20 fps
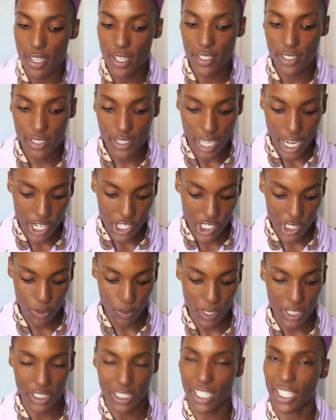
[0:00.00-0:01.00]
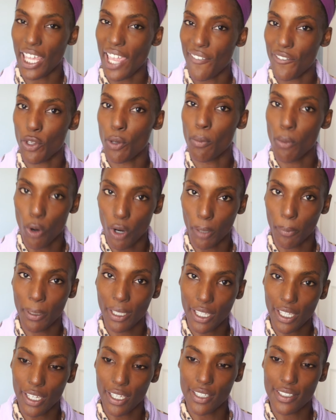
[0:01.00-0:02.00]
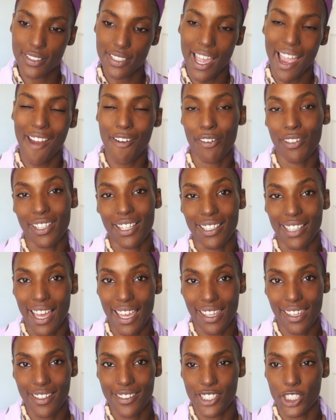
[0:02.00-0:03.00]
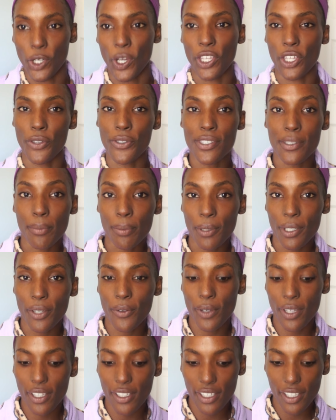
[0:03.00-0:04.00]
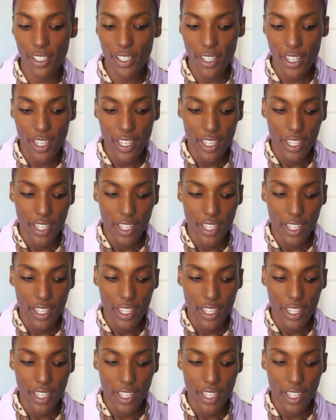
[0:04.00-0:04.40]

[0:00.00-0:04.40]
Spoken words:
this. I just wish they gave you more because I really like it, so I use it pretty quickly.